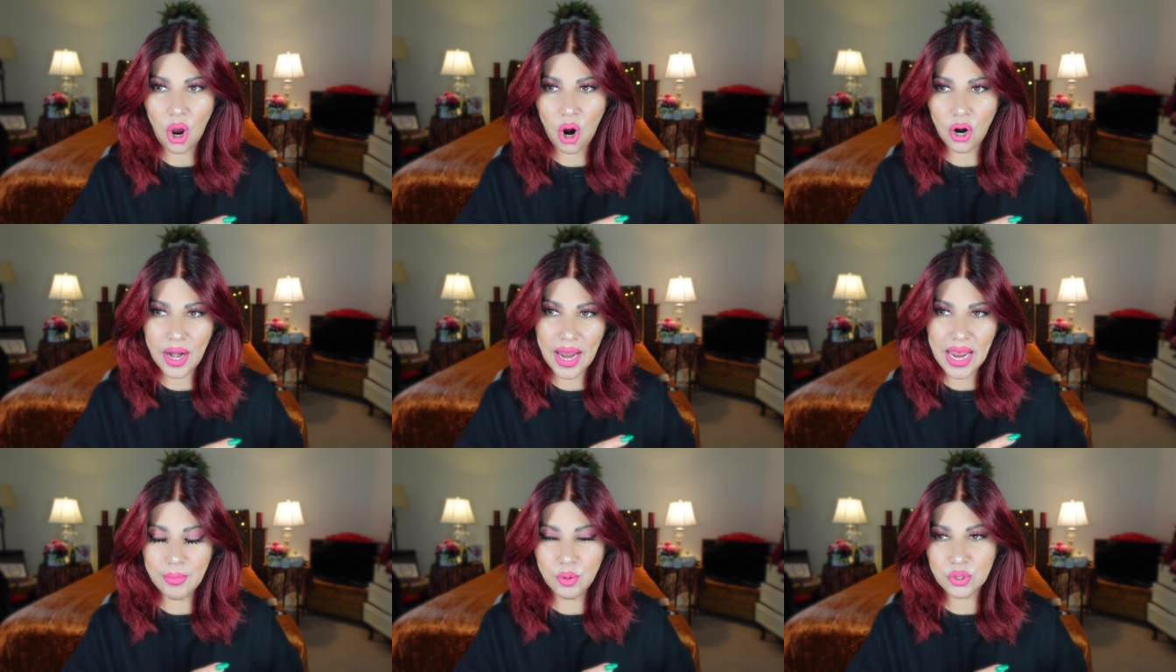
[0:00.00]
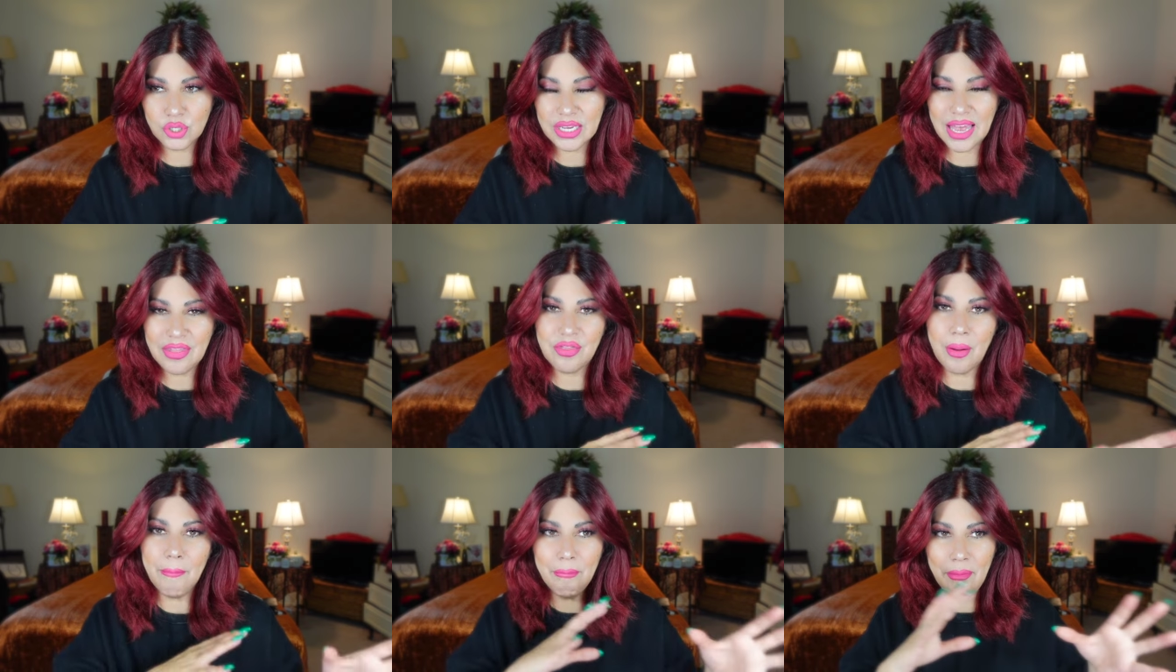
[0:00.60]
are able to
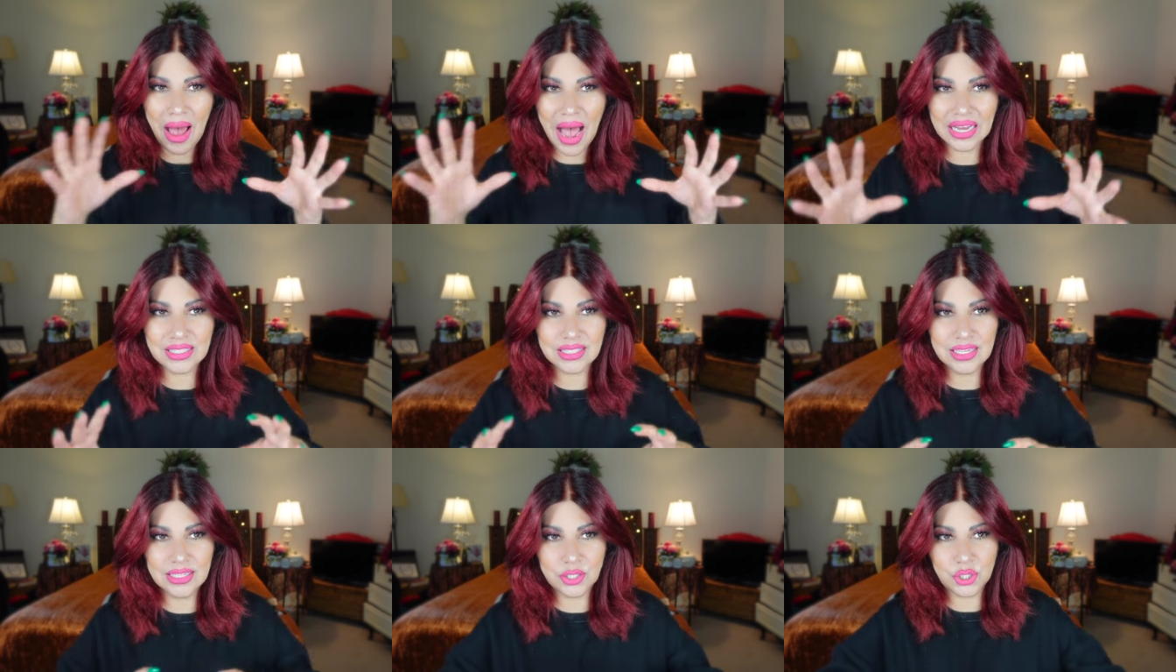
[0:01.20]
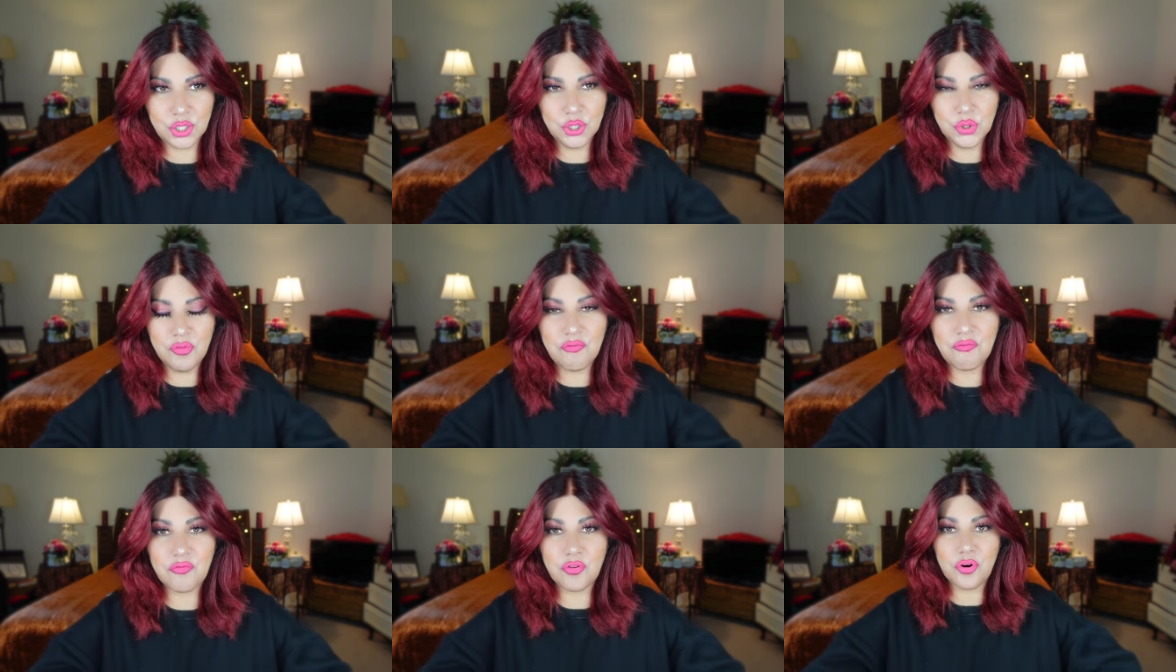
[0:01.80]
get the masses to
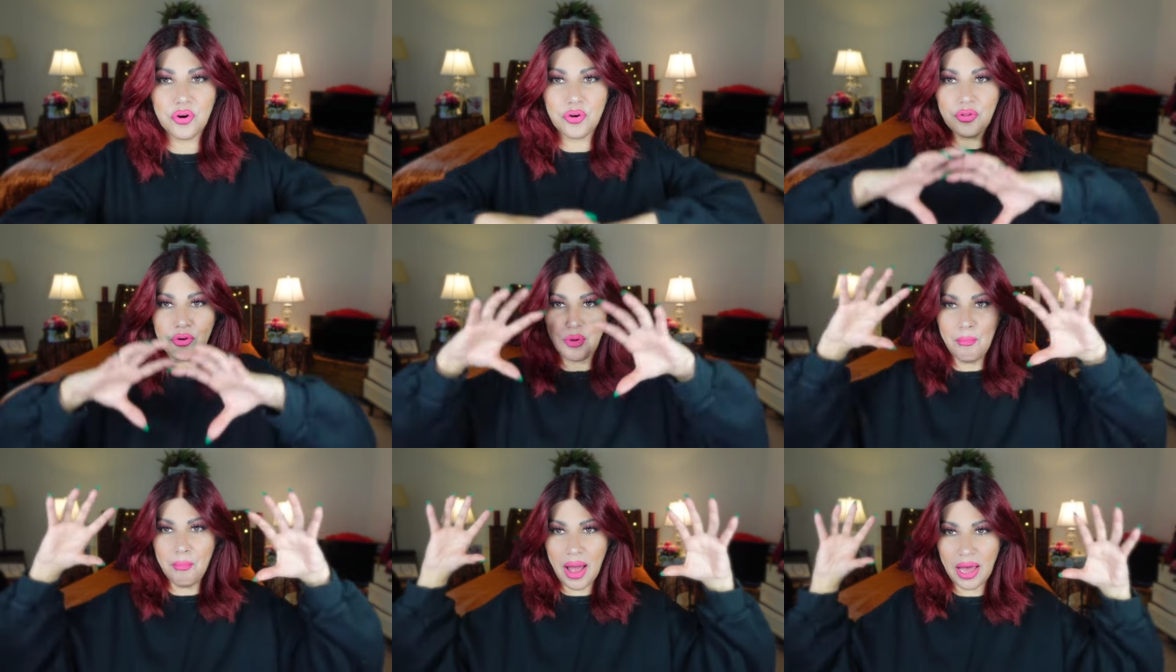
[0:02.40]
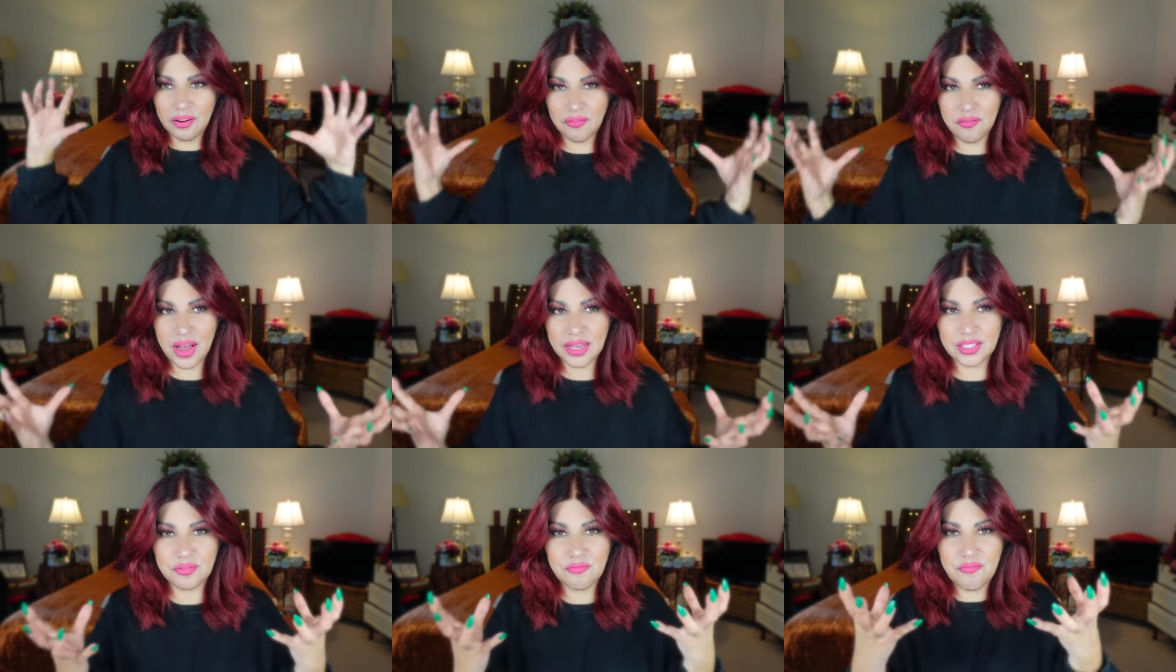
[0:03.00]
further
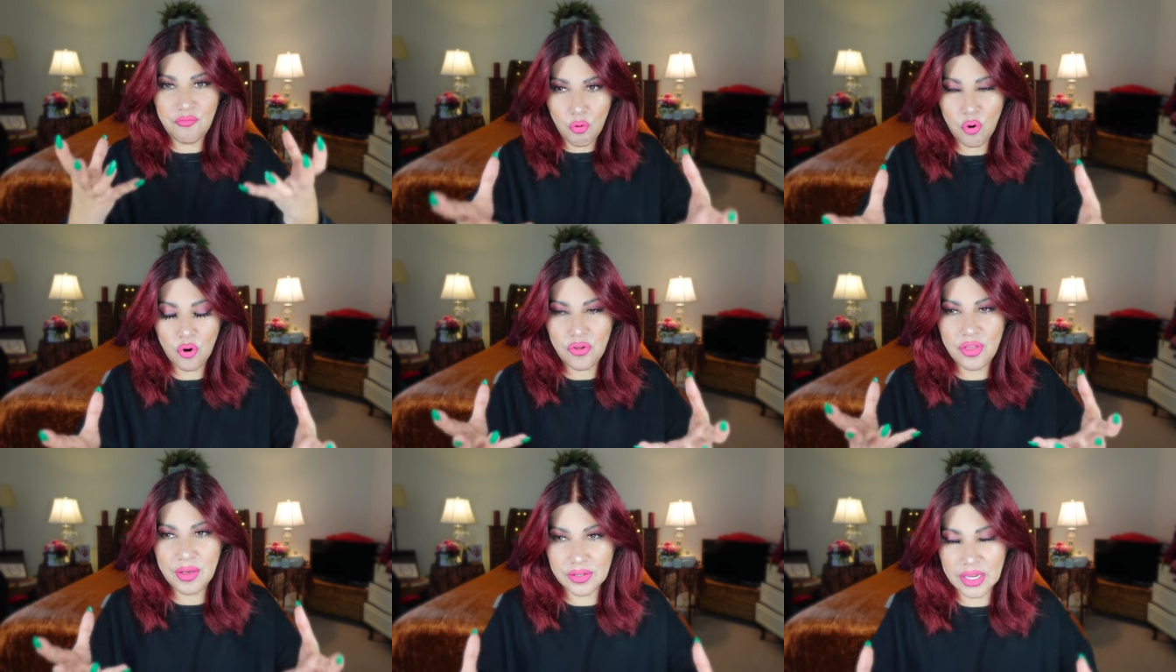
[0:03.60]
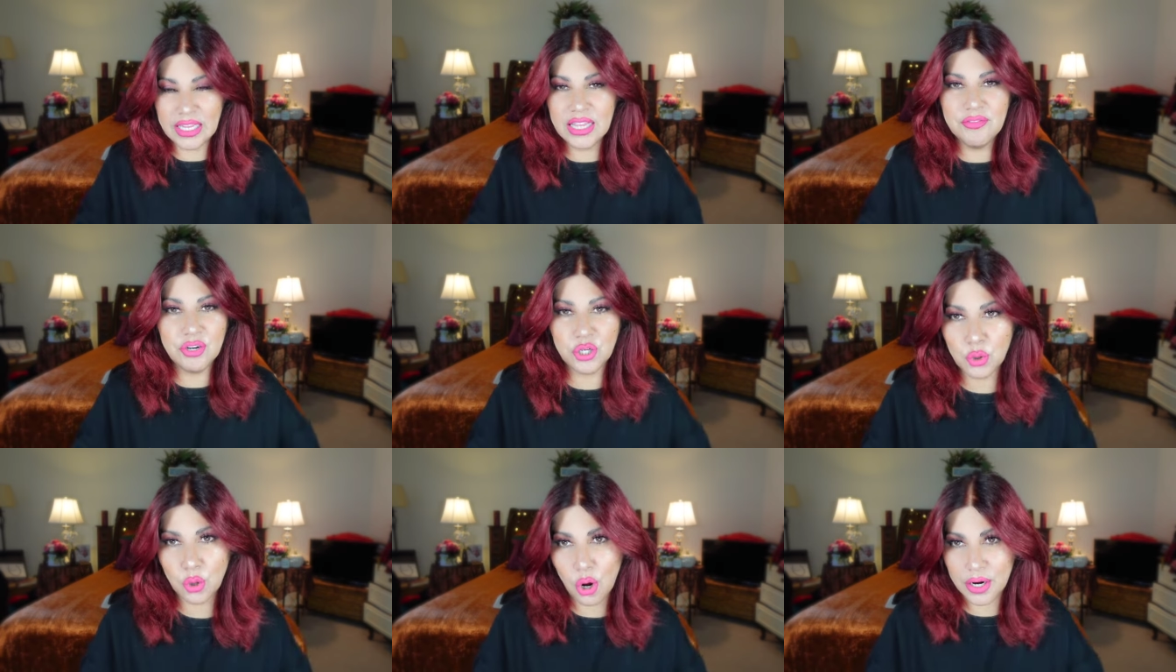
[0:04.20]
manifest for the
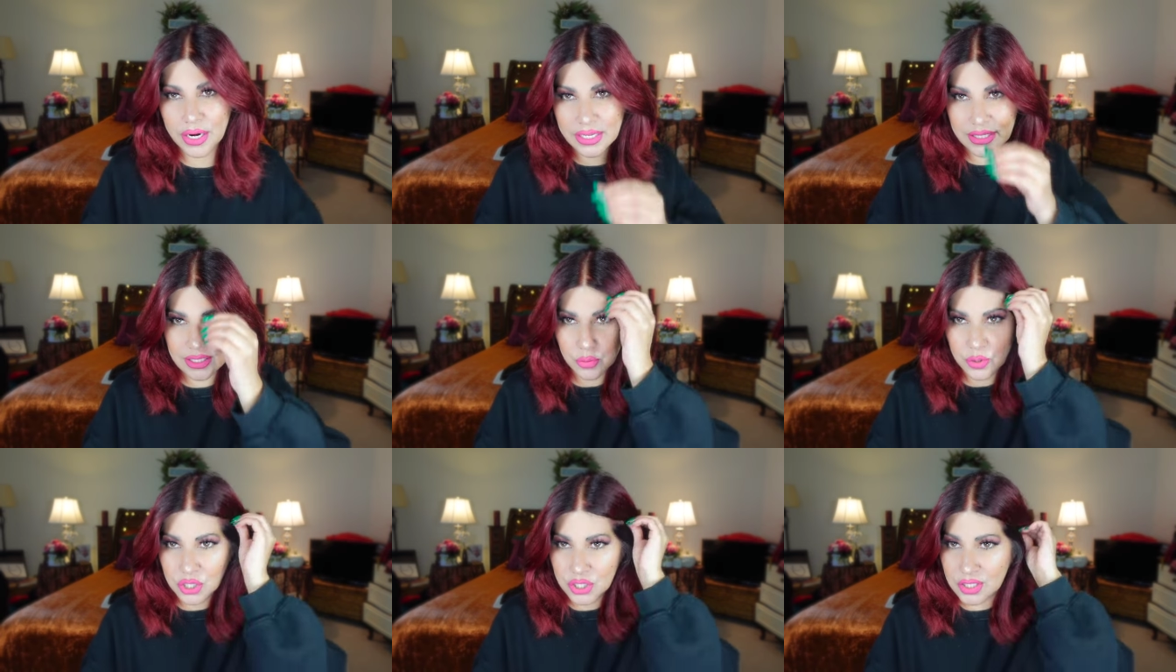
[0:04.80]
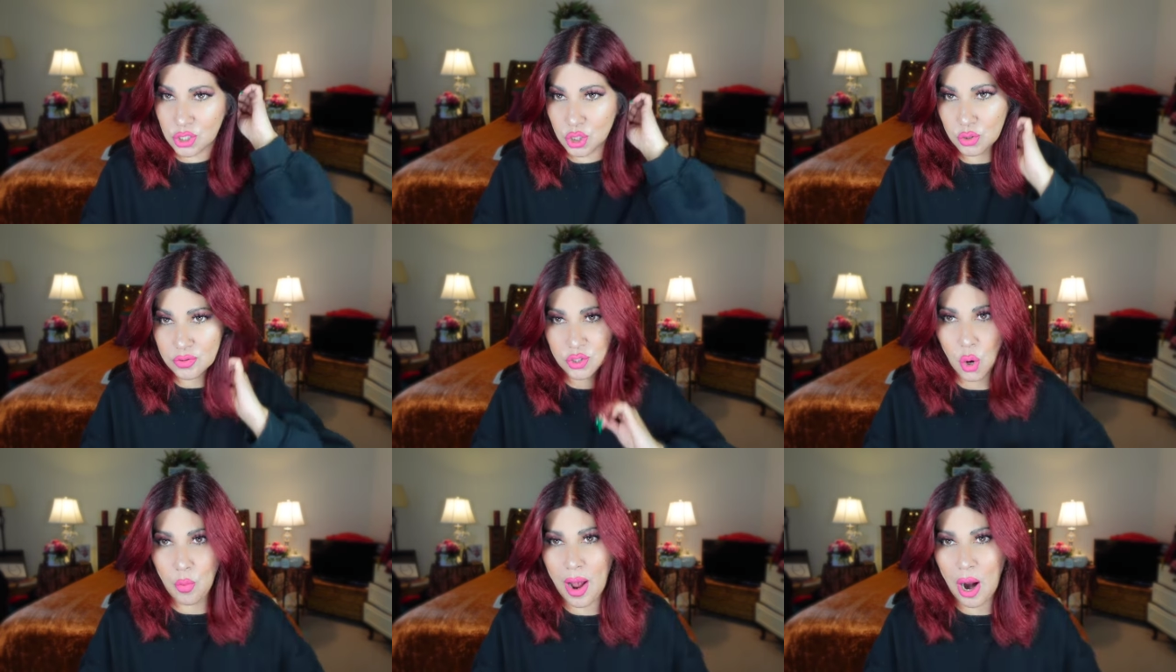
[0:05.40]
individual artists, which is so,
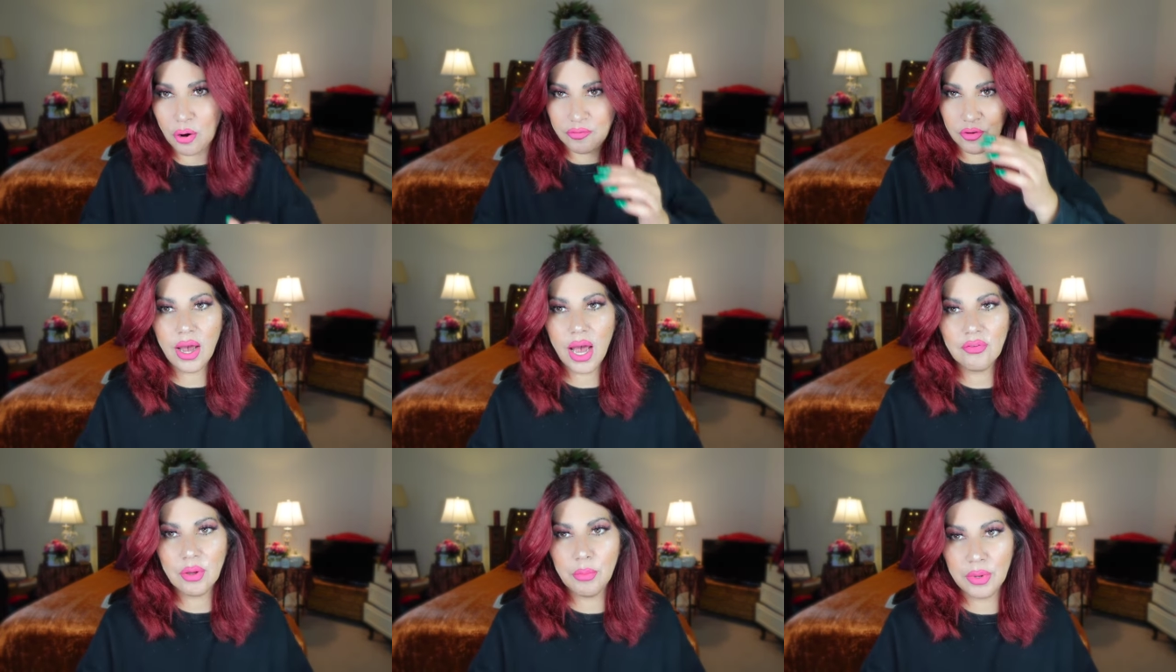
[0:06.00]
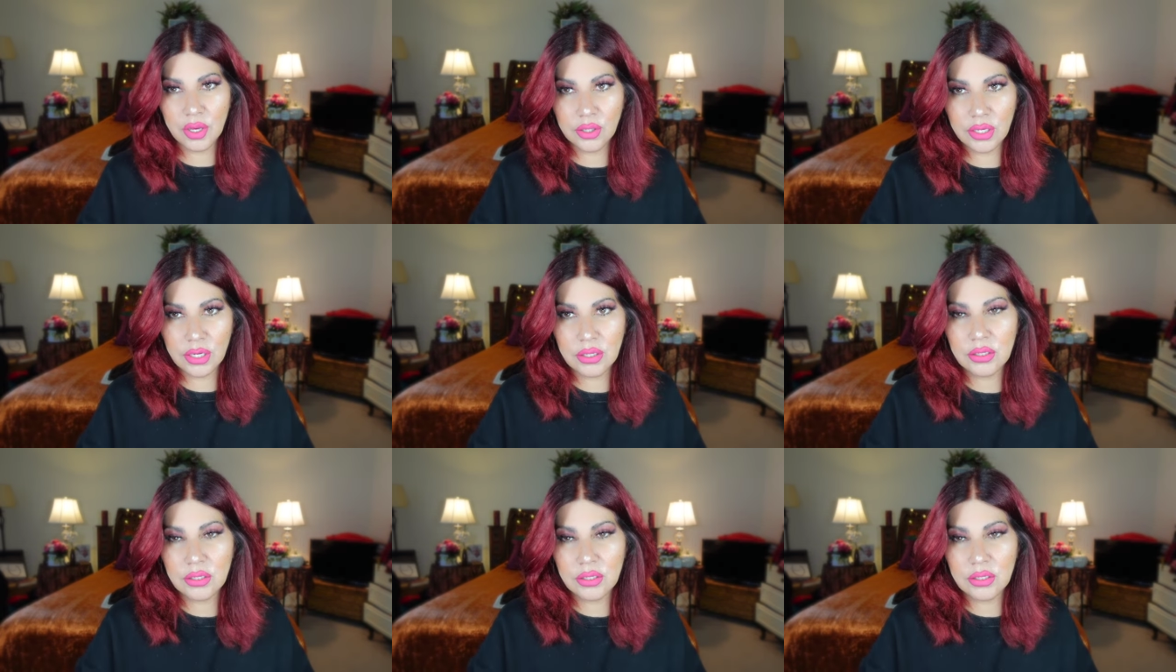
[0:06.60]
so powerful. I have a million